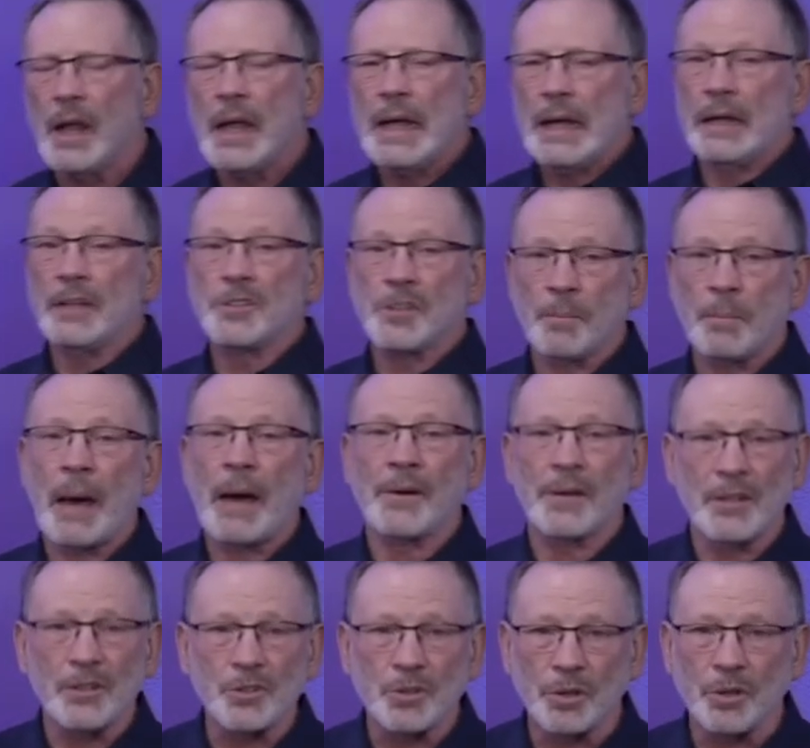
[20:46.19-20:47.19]
It's about
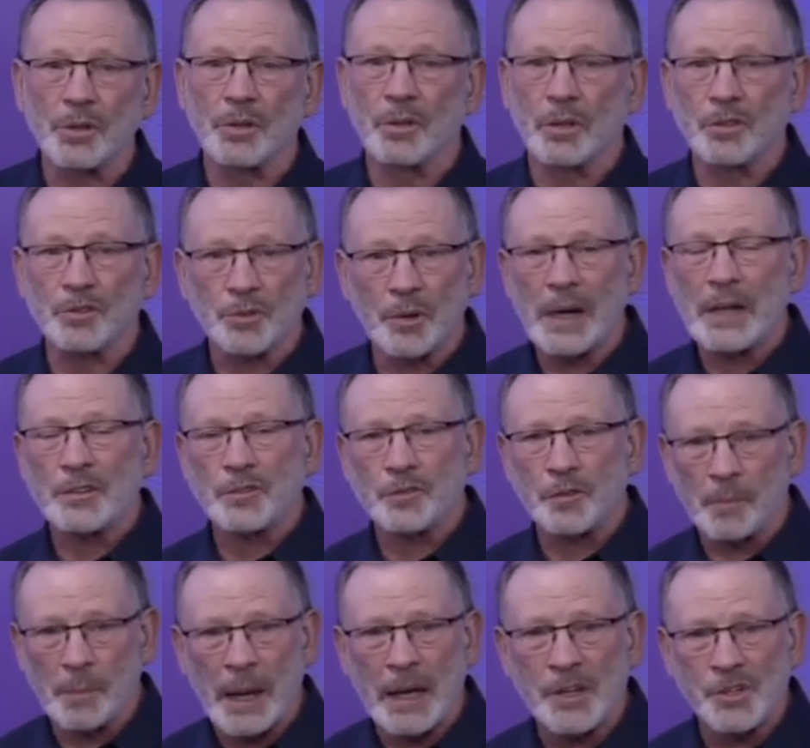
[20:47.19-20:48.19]
internal
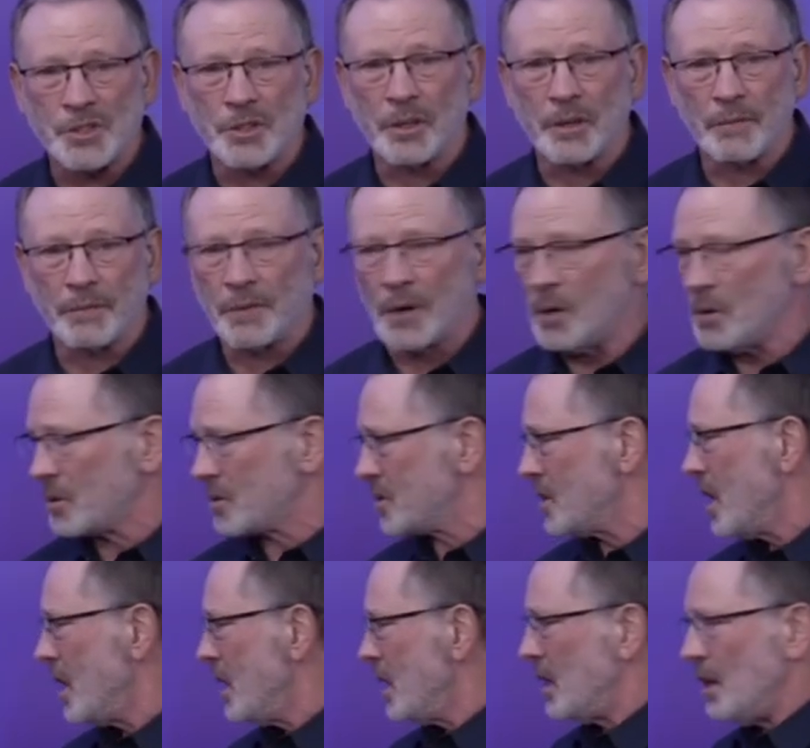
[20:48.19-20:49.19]
transformation, folks.
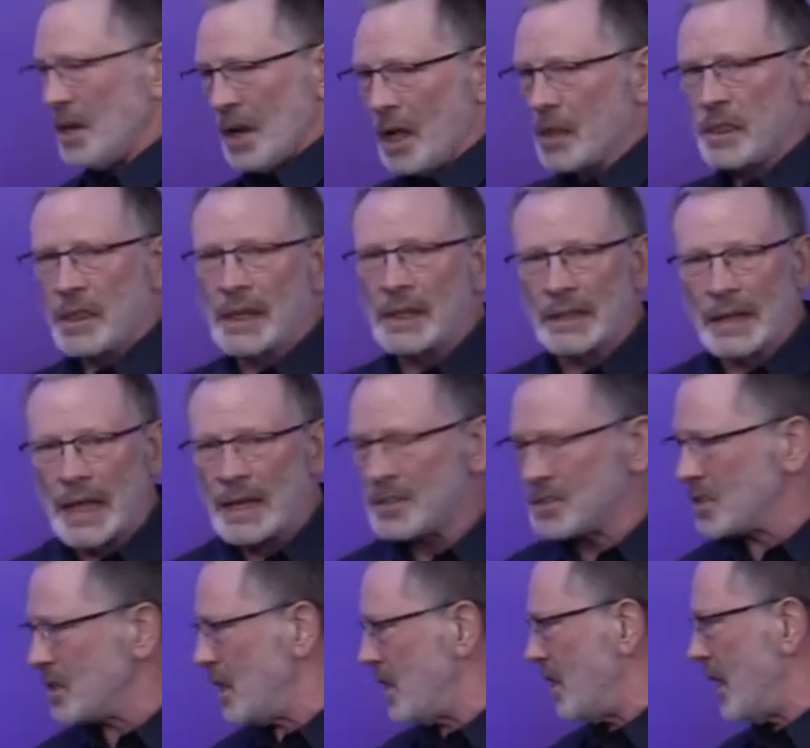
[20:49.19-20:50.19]
Nothing less
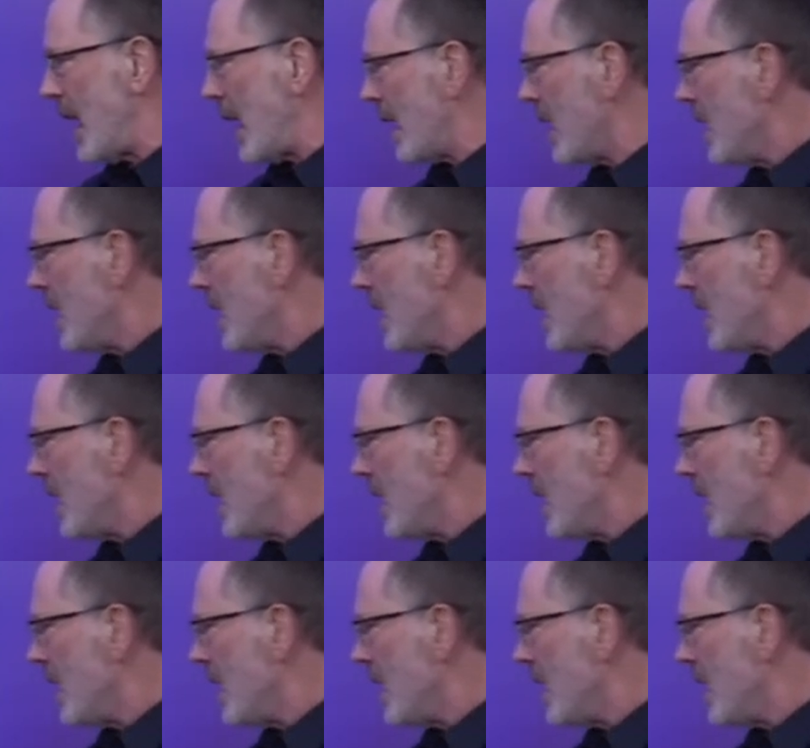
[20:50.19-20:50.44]
than that.